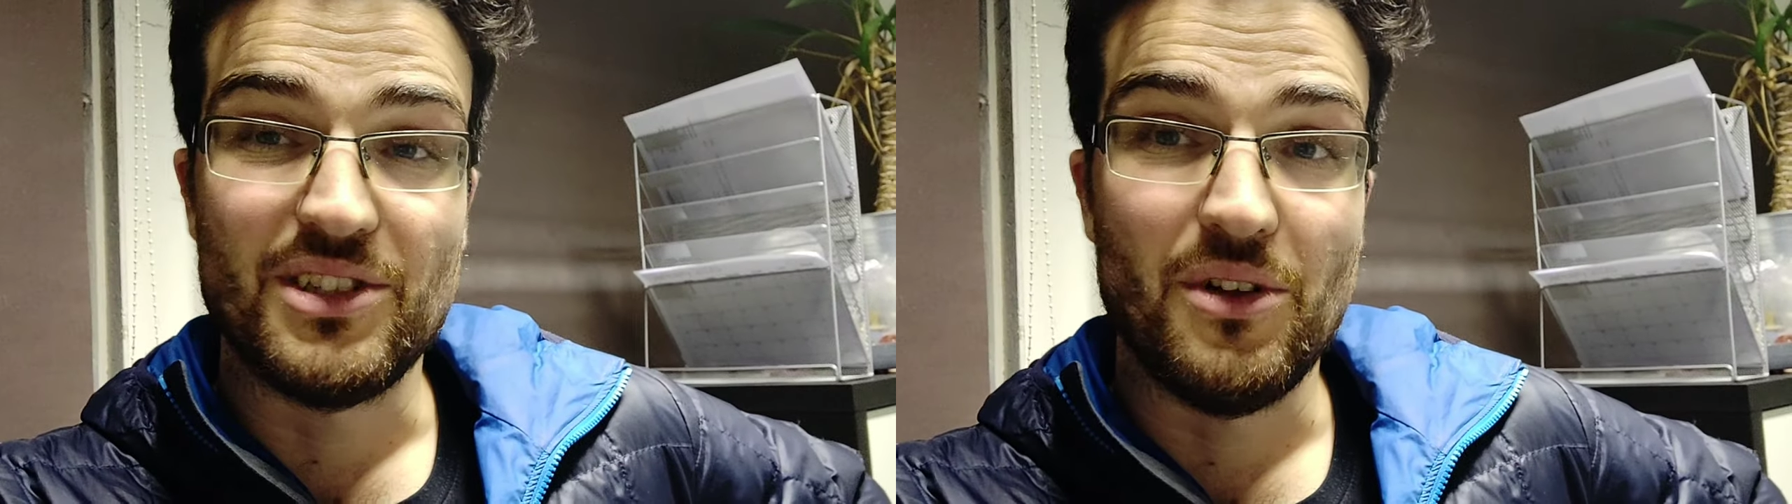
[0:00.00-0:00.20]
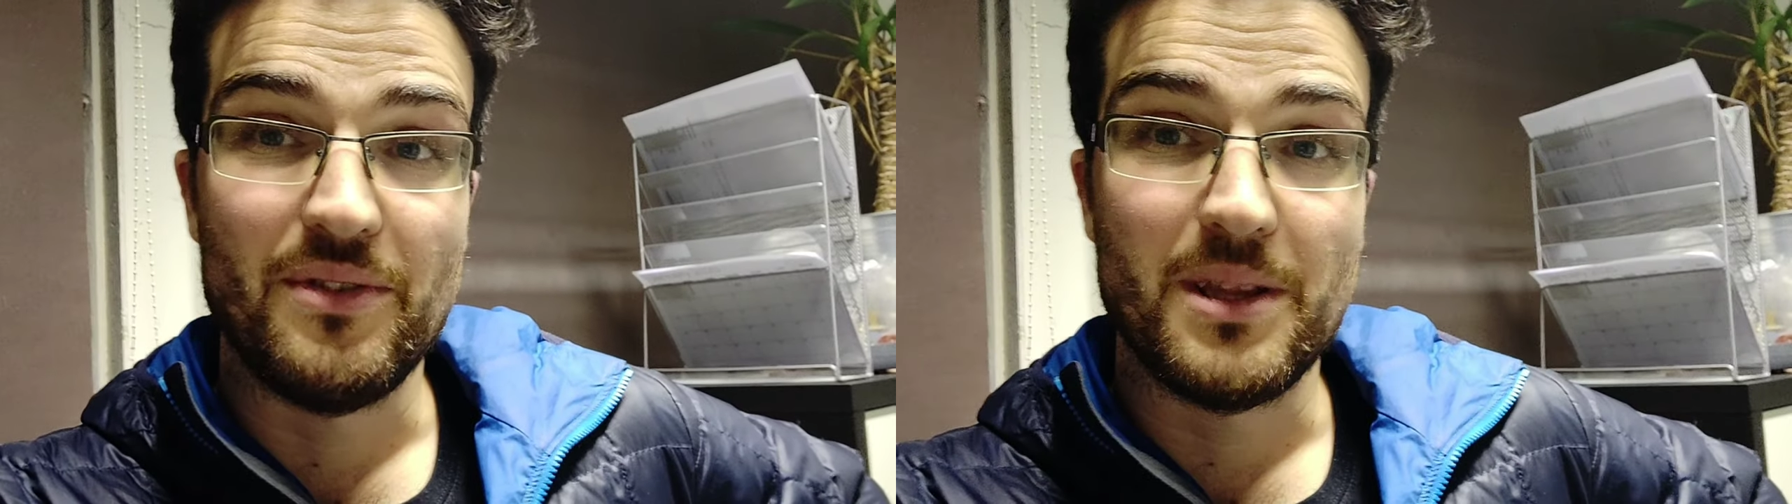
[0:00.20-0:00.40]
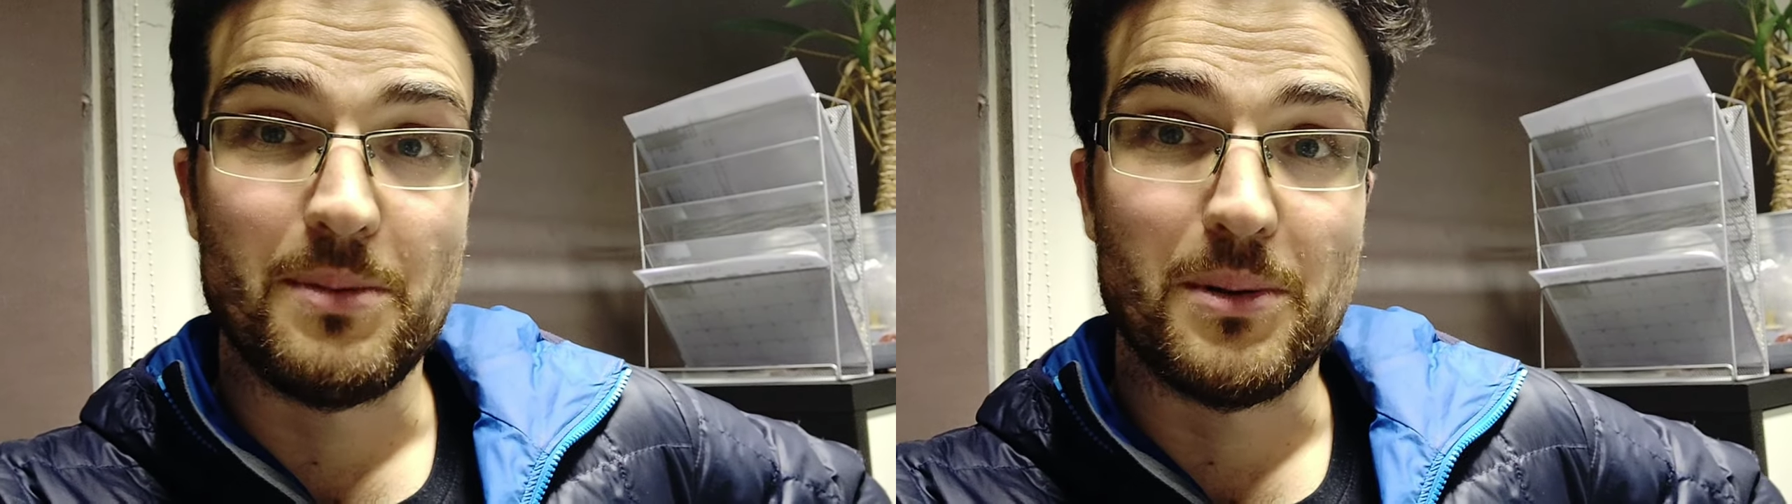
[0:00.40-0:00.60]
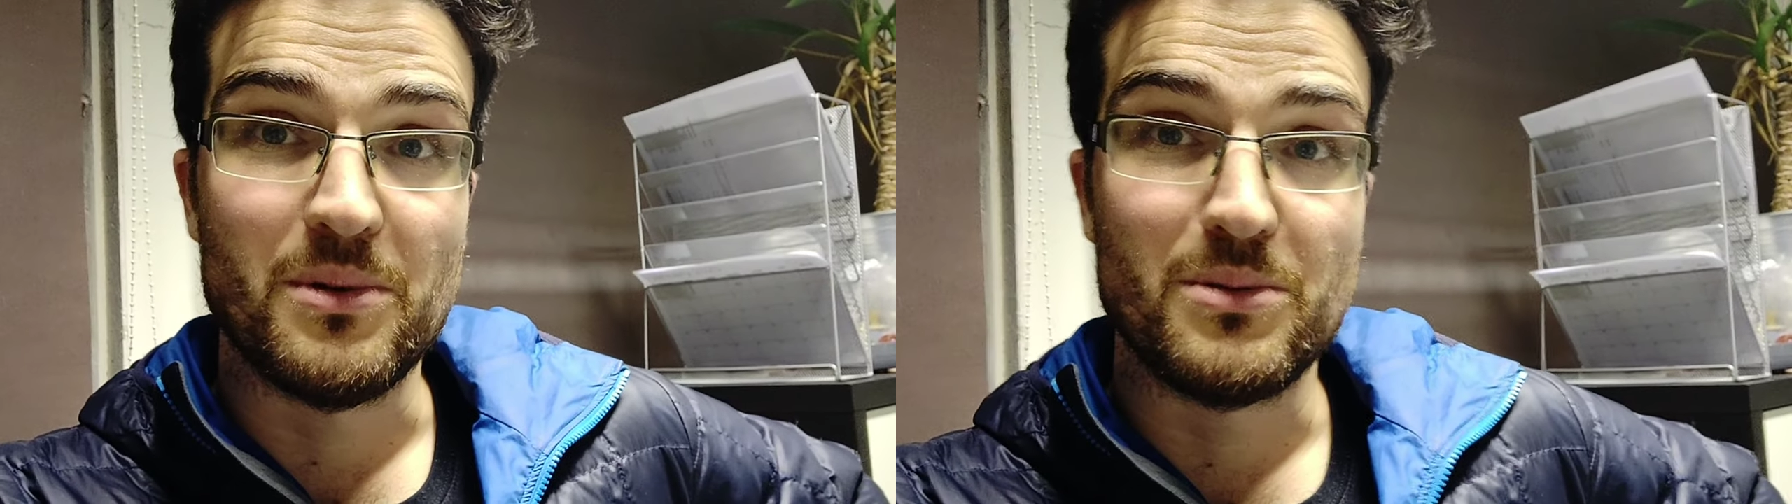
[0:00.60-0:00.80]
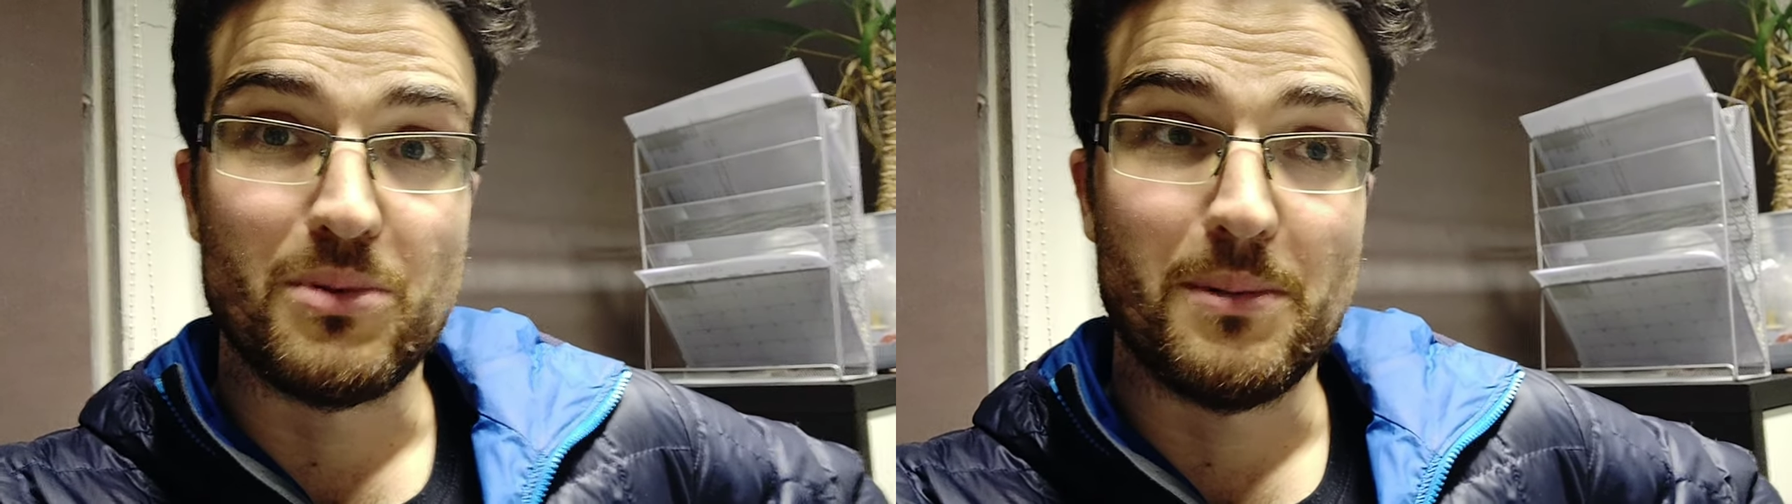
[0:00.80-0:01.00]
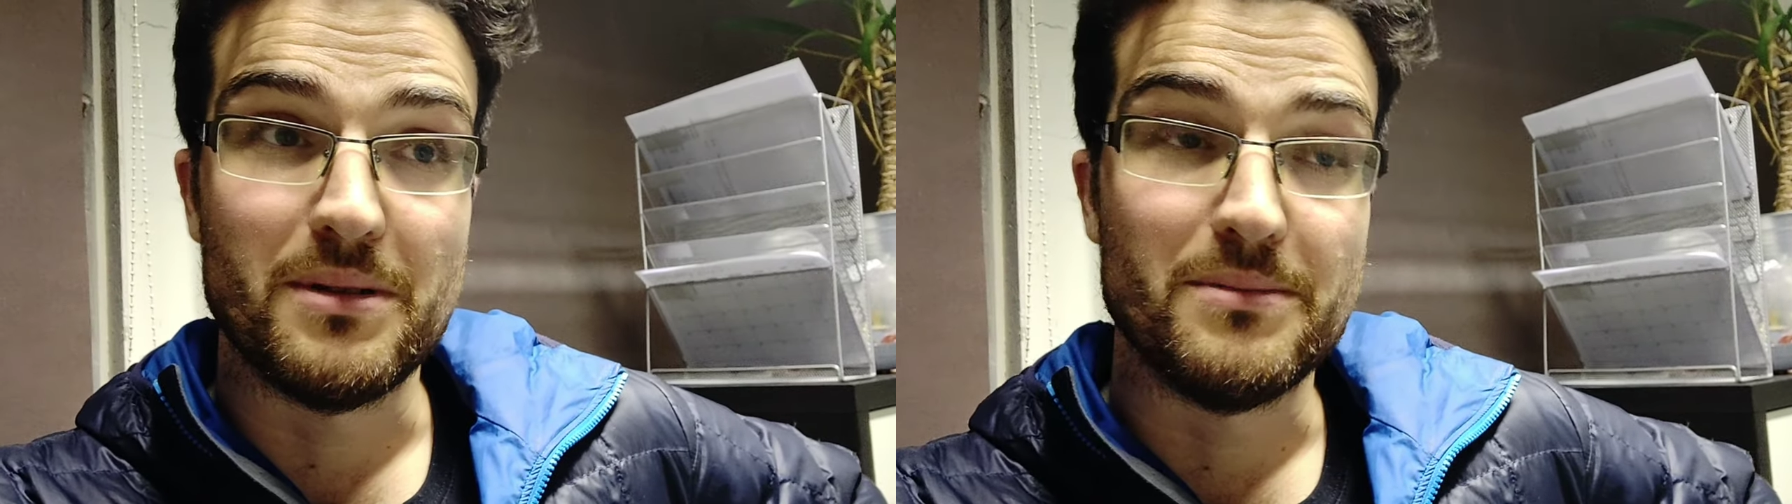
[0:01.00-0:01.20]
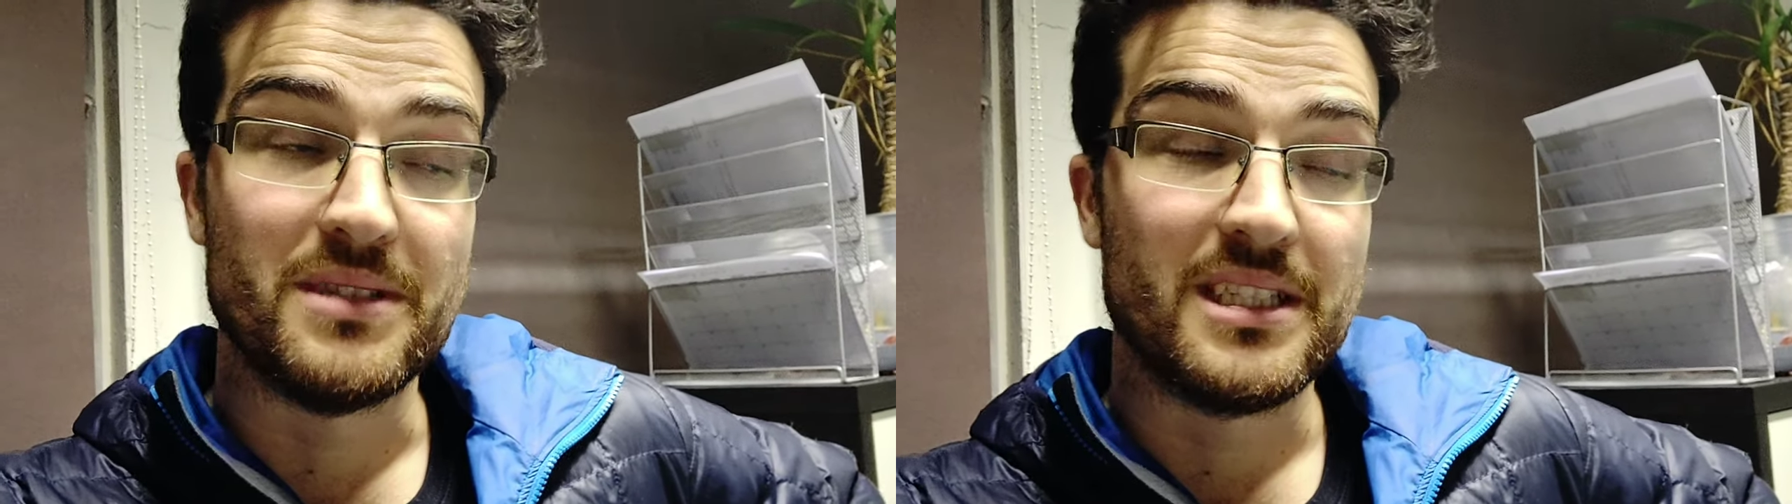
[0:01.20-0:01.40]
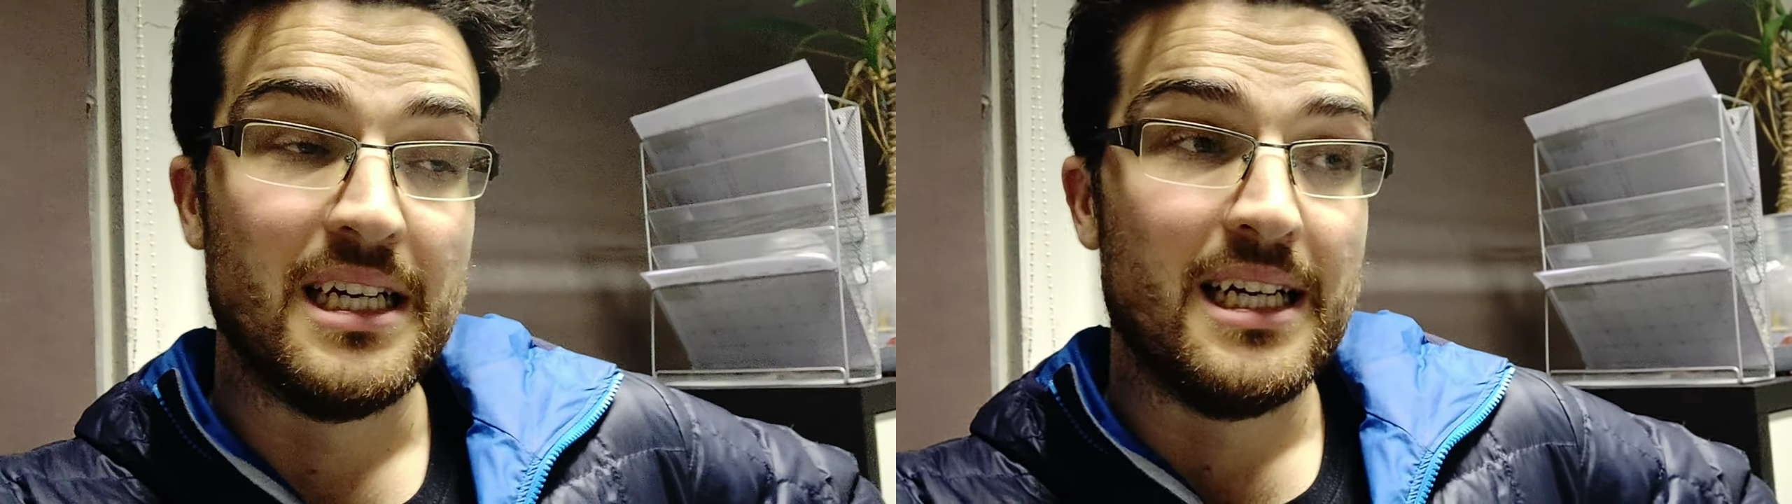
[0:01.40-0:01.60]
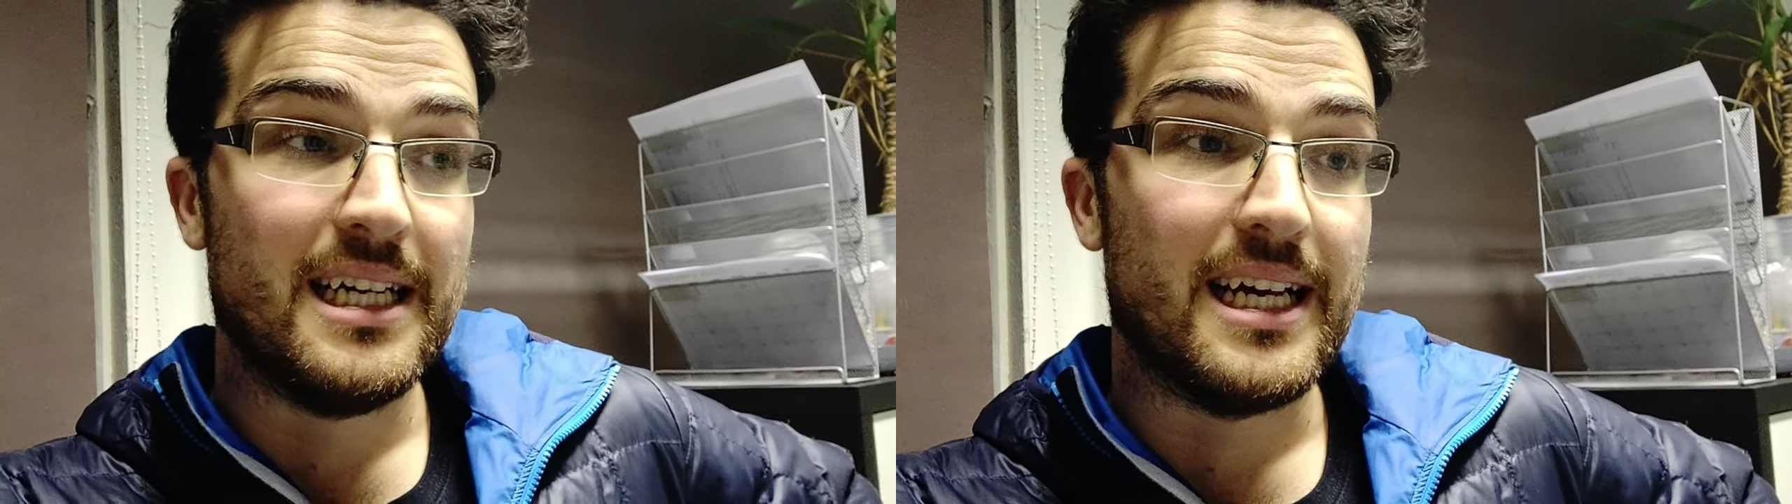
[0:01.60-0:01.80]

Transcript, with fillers: solve other people's problems,